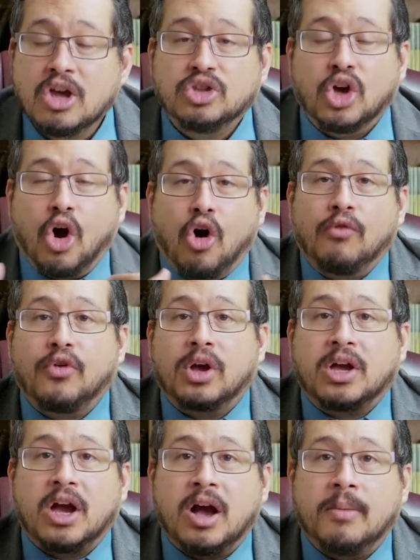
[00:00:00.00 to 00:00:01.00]
to
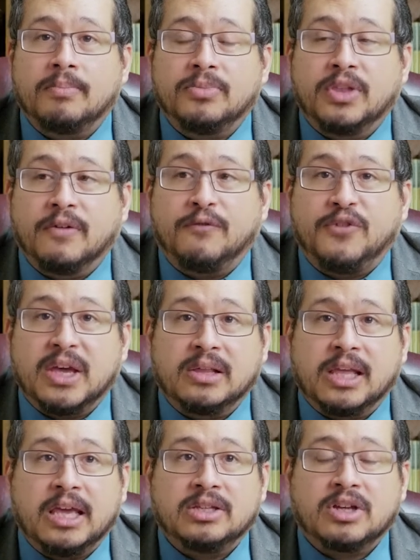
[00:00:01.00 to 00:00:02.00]
overcome the
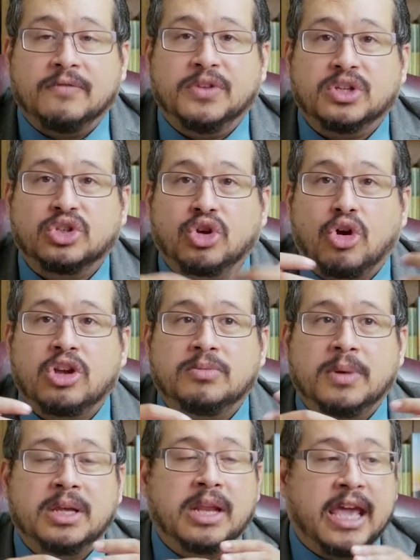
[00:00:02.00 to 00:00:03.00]
feelings of discouragement